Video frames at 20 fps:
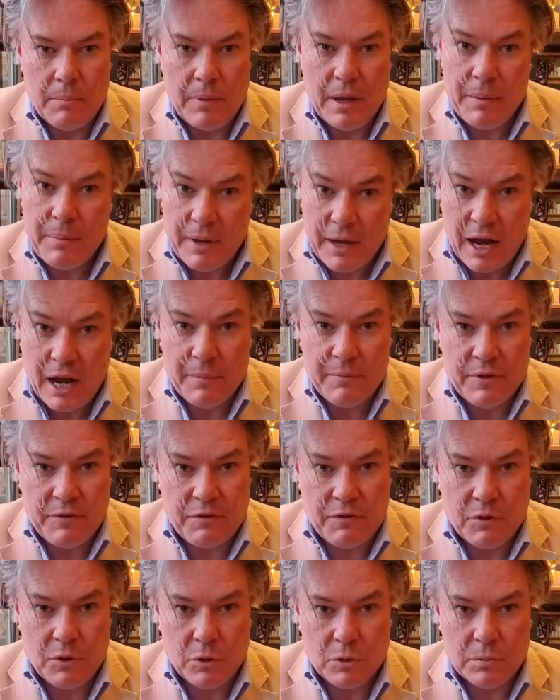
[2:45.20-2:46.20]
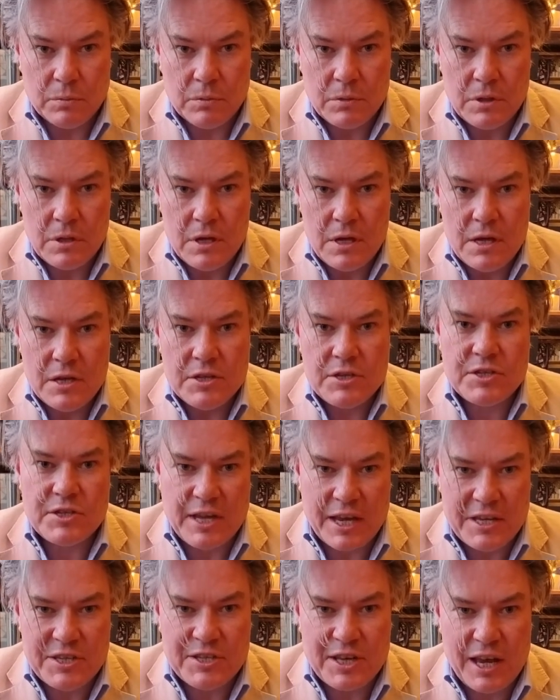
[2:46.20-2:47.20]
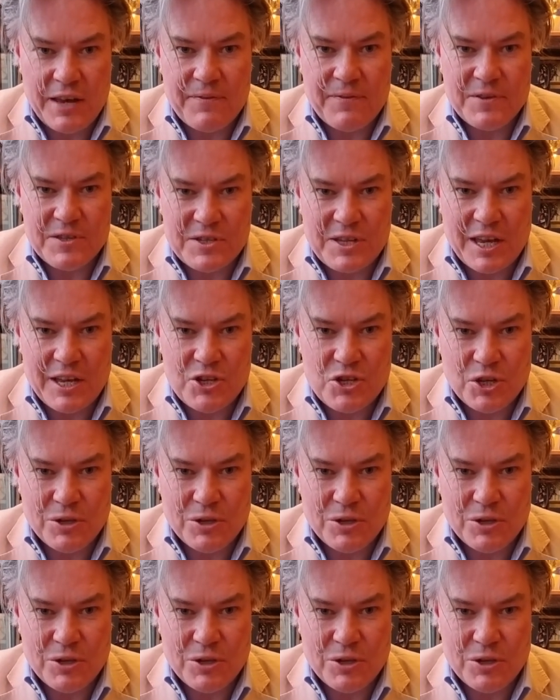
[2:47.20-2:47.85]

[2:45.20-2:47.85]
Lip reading: Maybe I'm the fool. Stay safe and stay